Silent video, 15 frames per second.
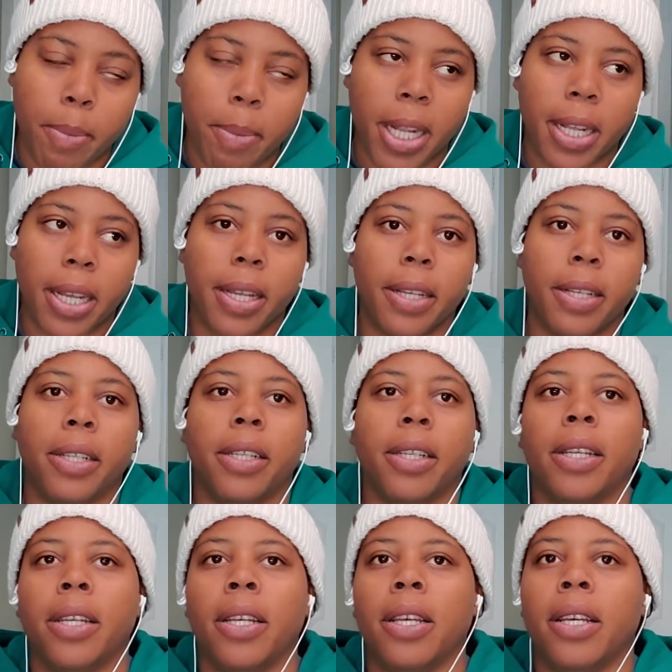by that?
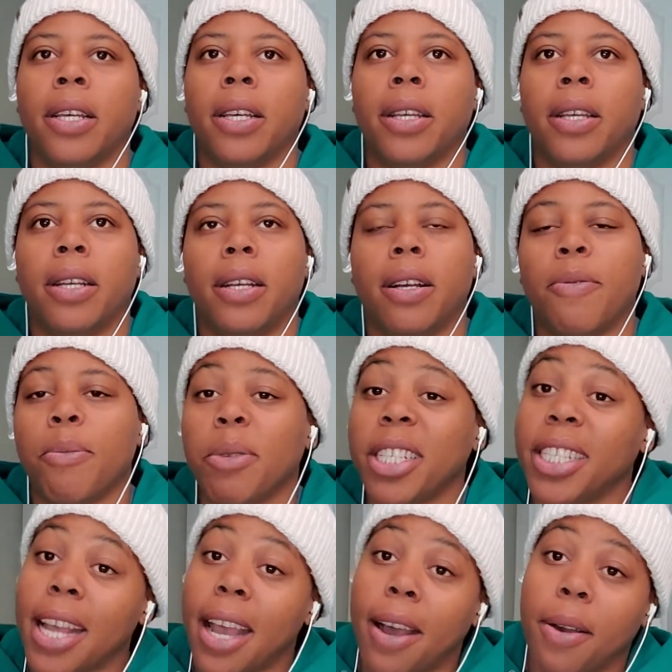I'm from the
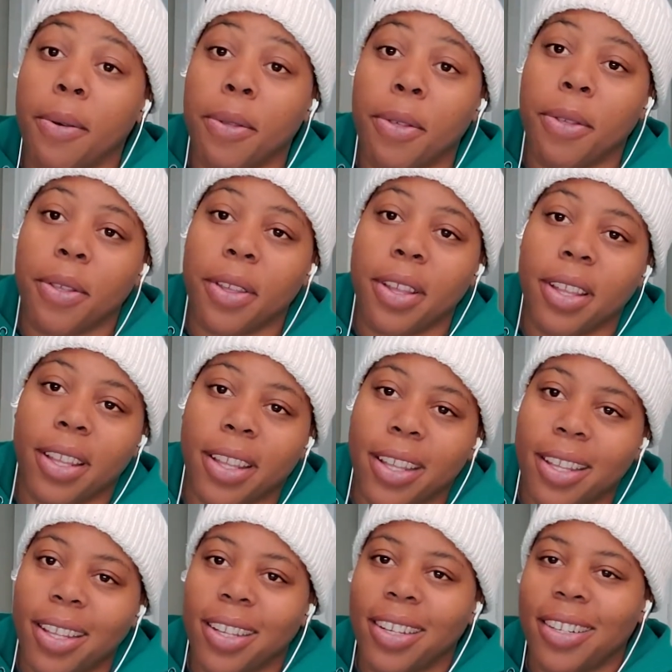South,
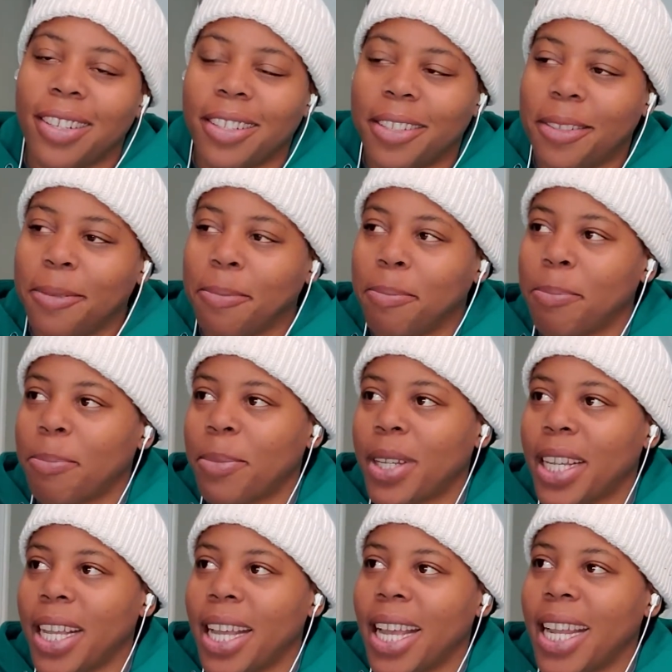
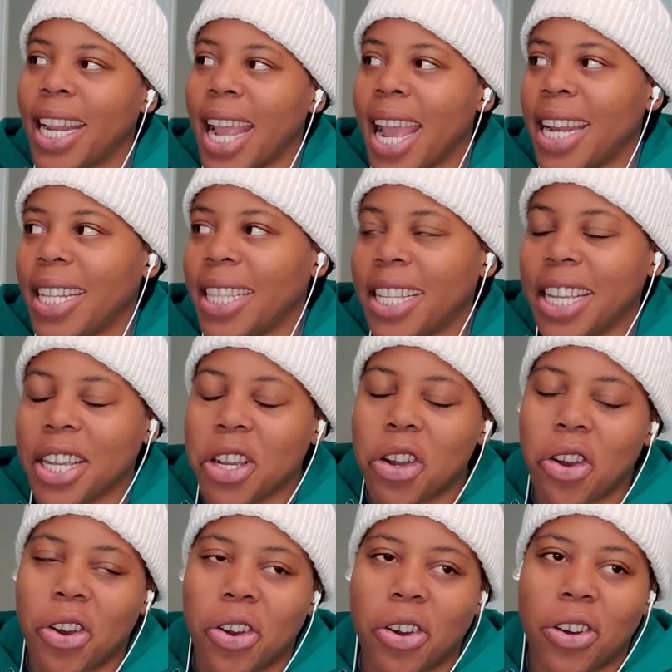and they had a thing
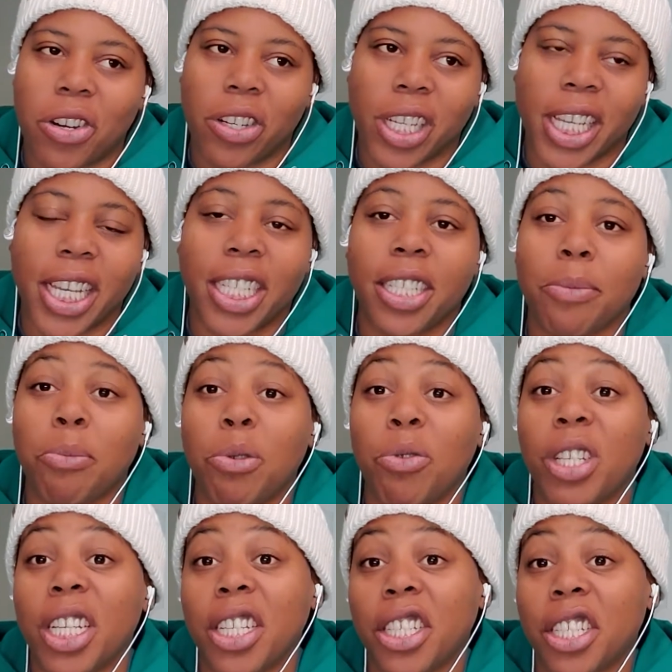called kitchen
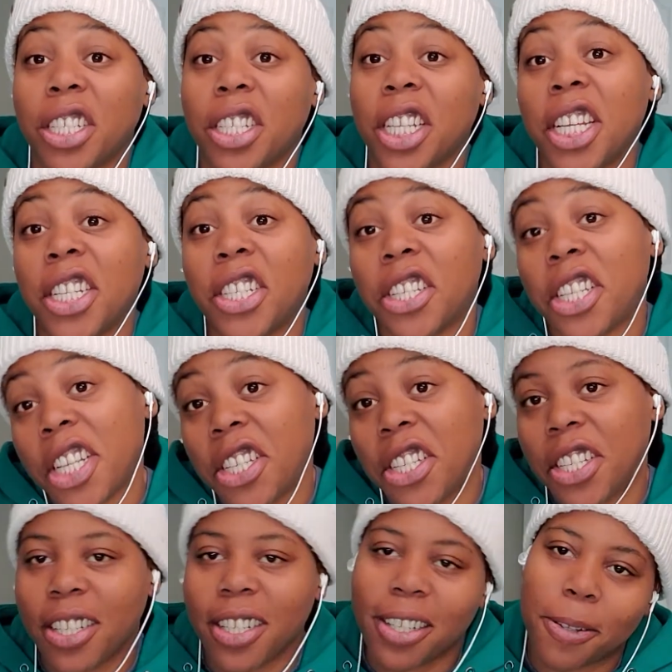
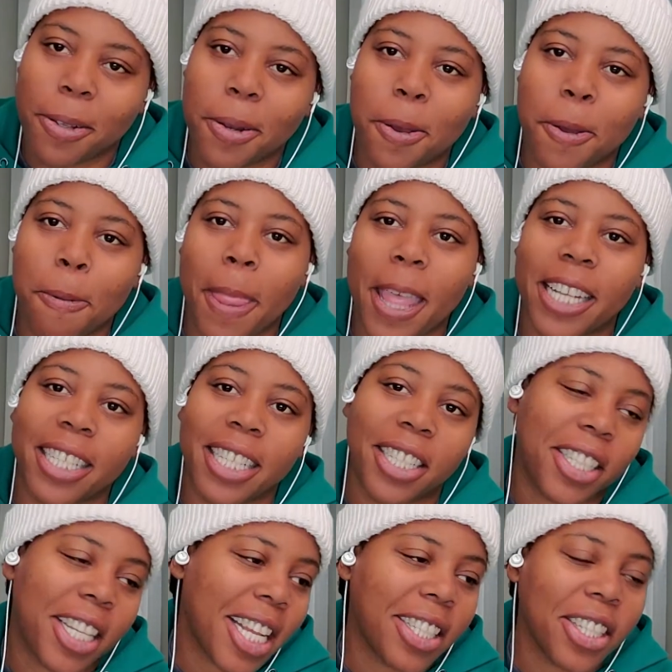beauticians. You know, that's
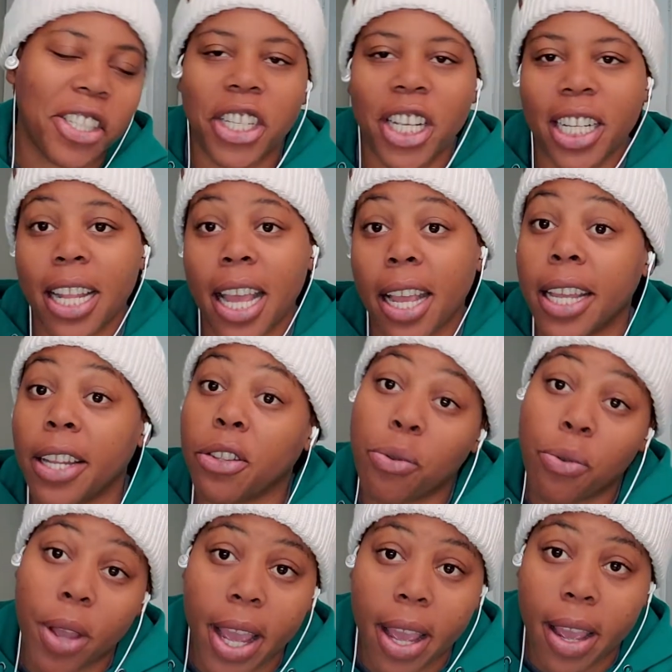the chick that can
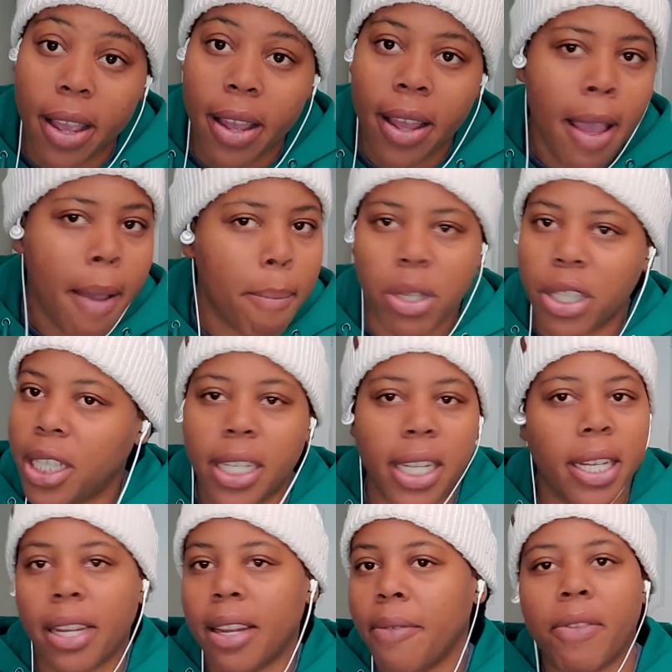do hair, but she
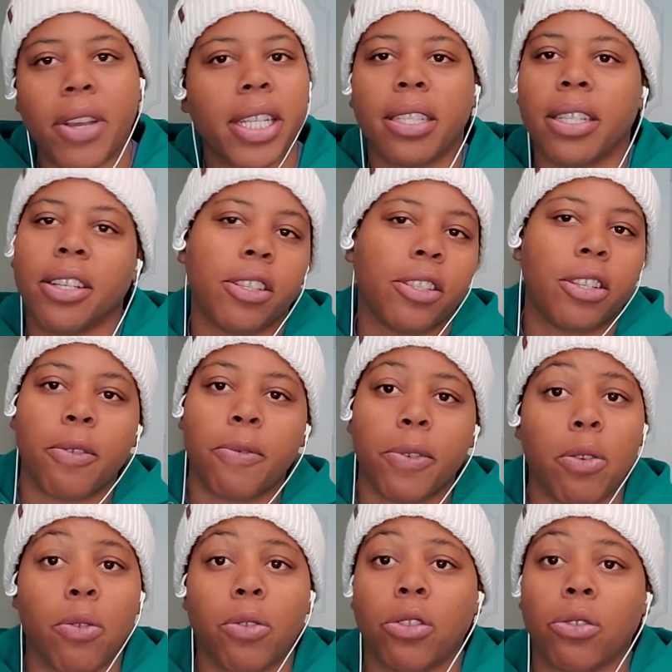didn't invest in herself
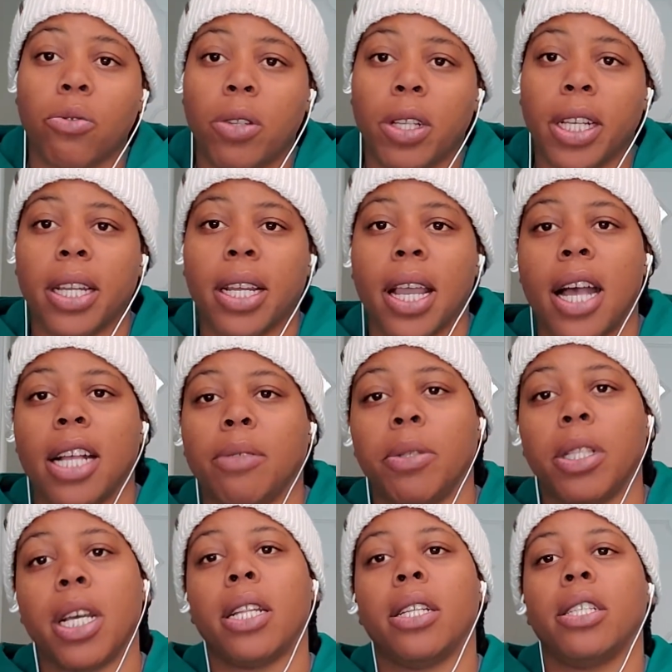and go to school and get a
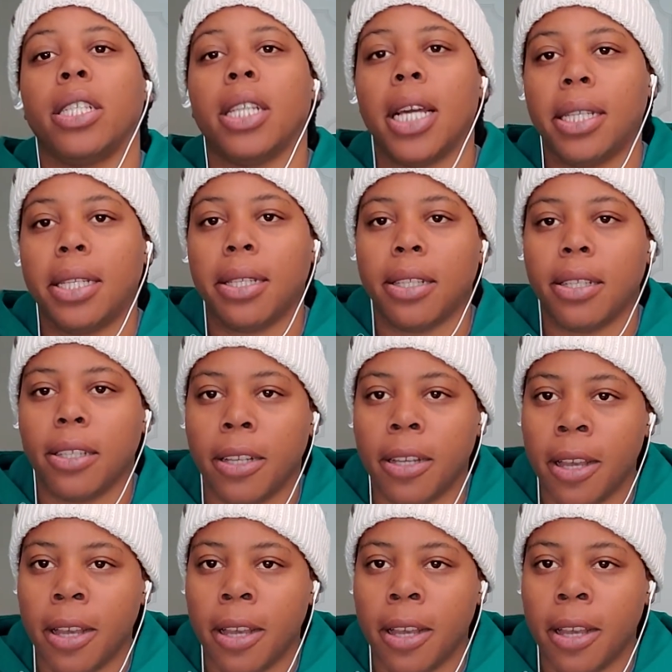cosmetology license.